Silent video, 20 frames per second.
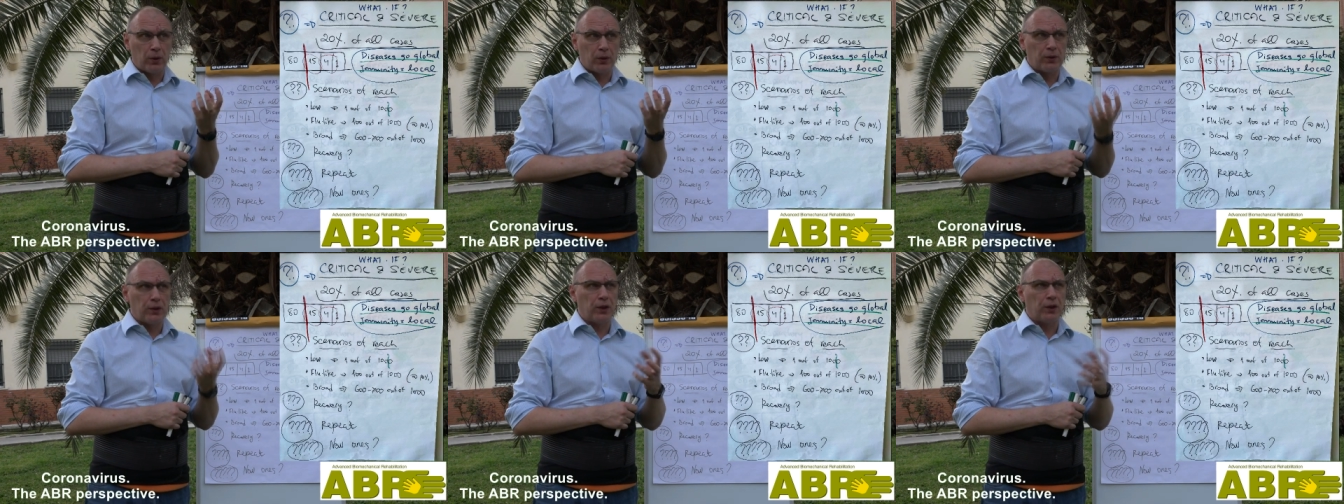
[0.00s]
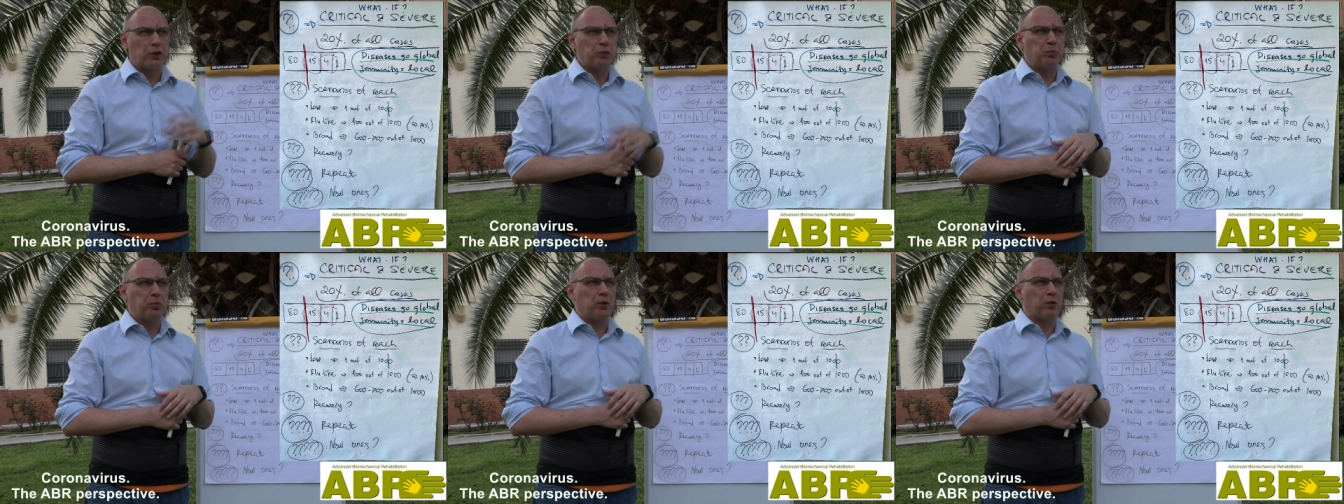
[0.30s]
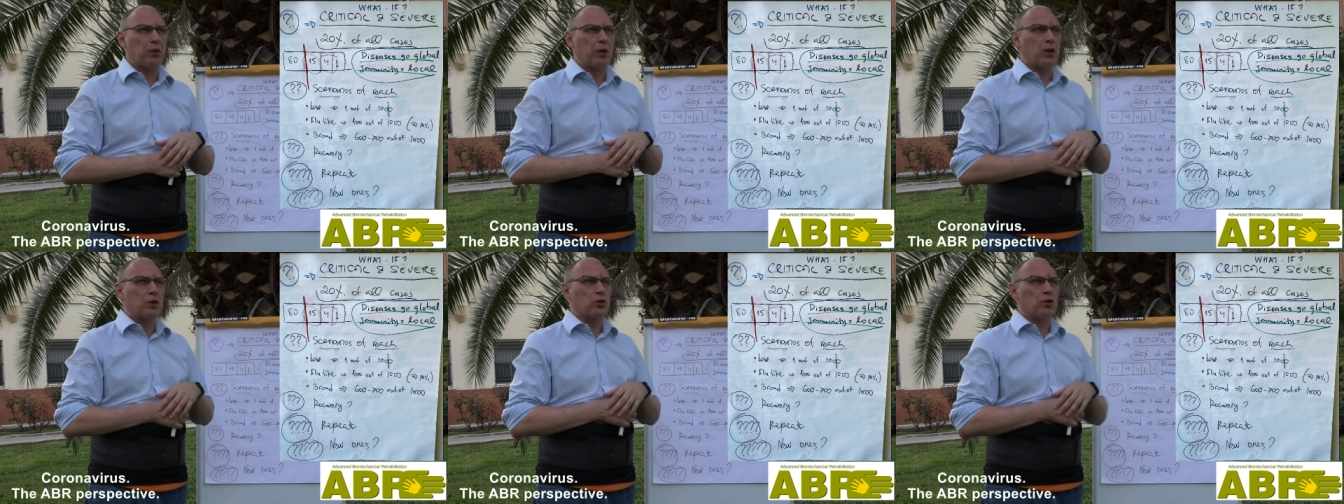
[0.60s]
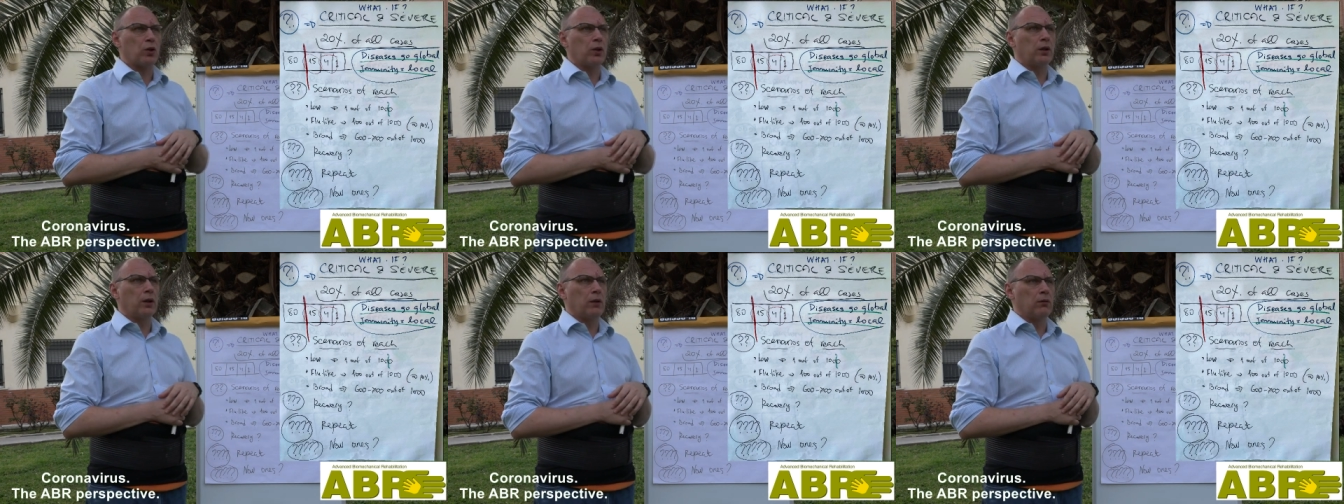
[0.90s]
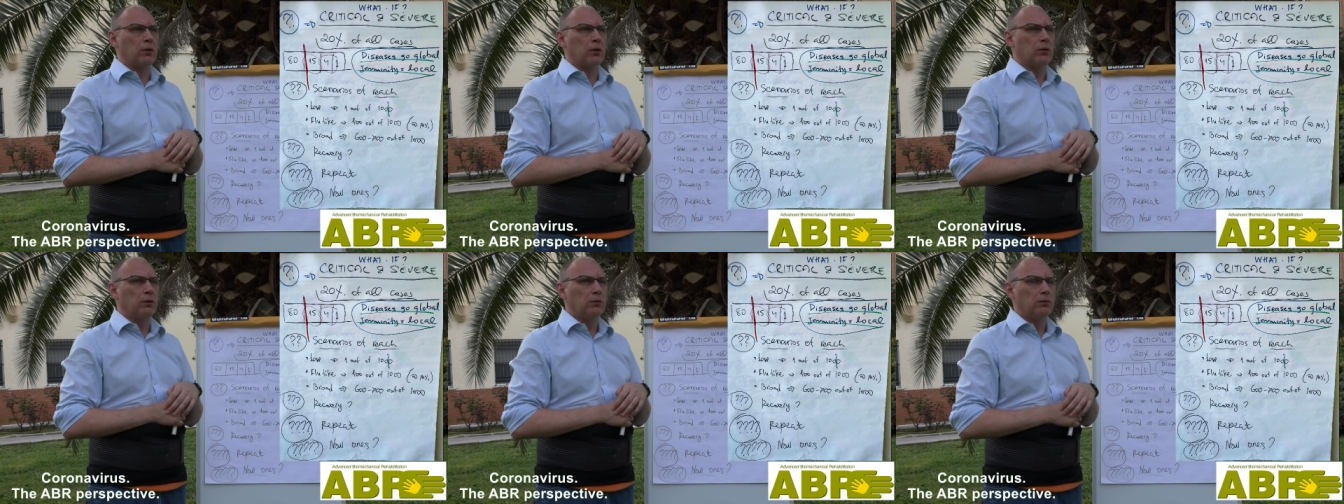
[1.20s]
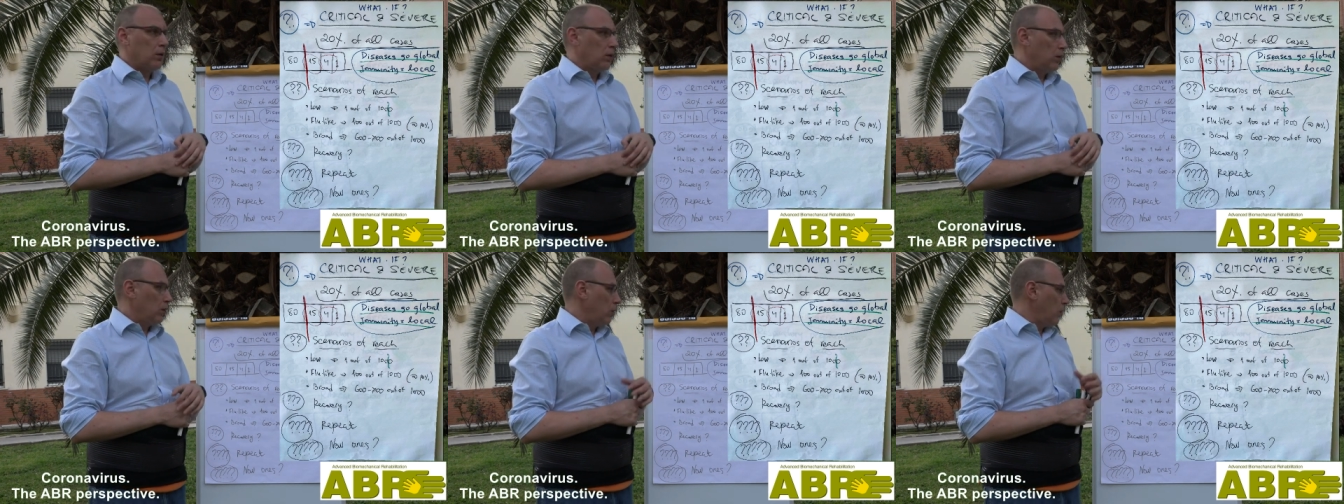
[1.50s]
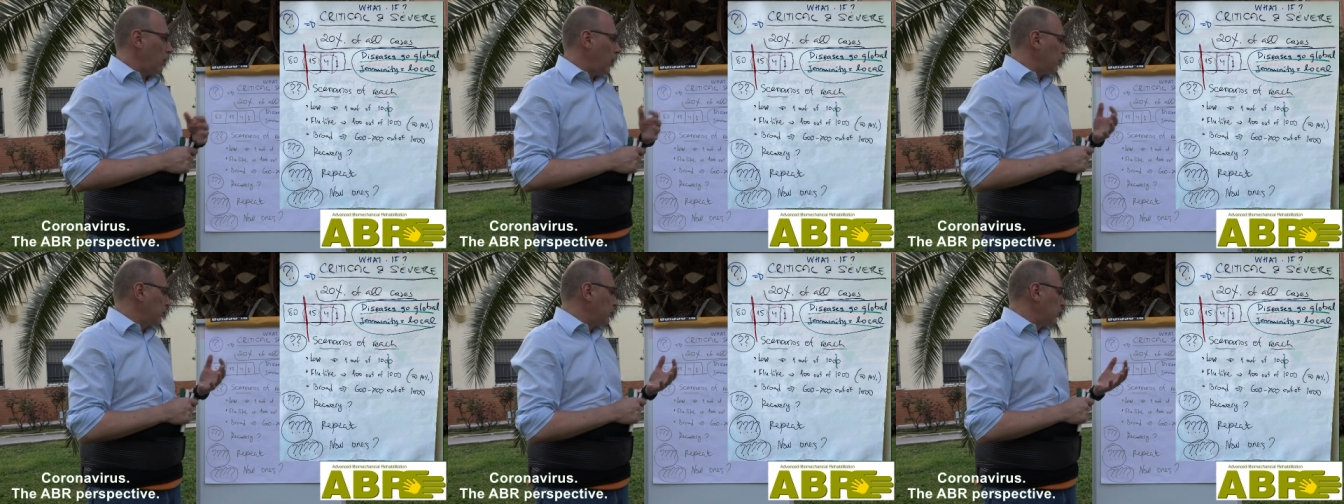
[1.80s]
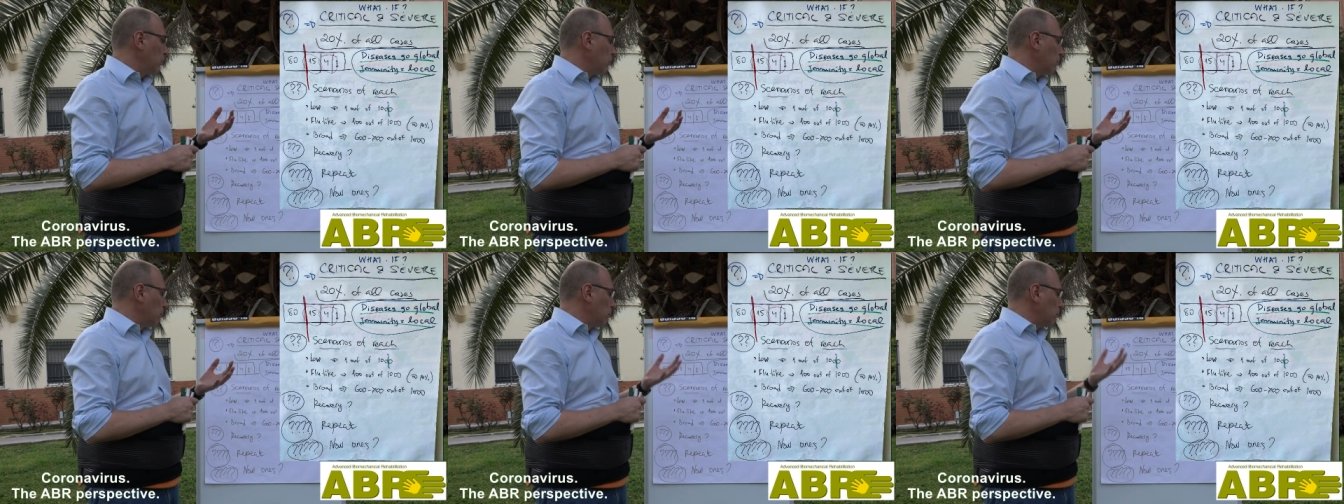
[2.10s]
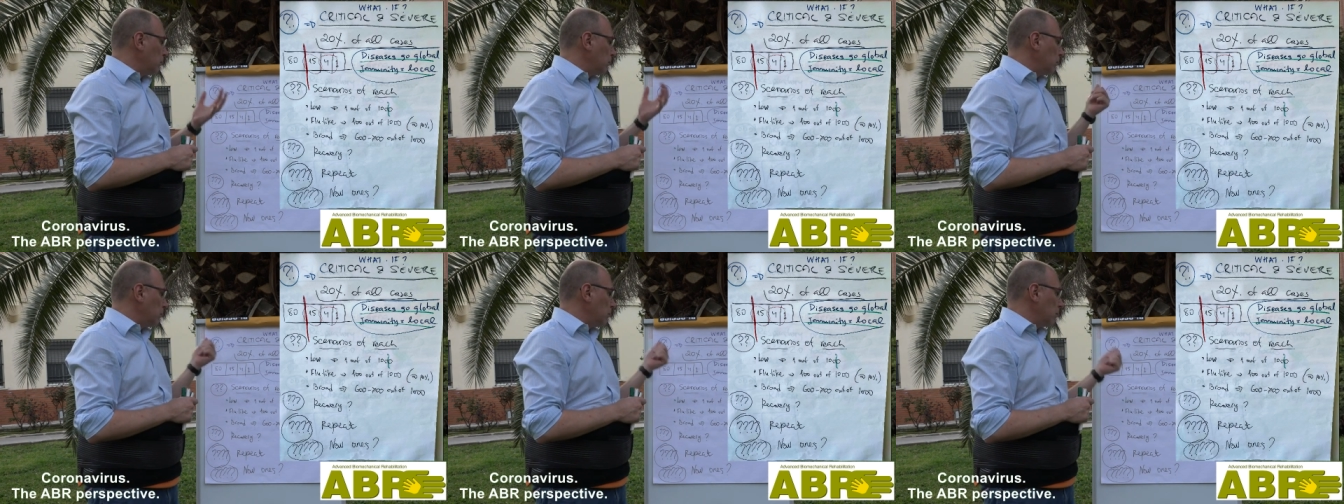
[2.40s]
on the experiential level, you have to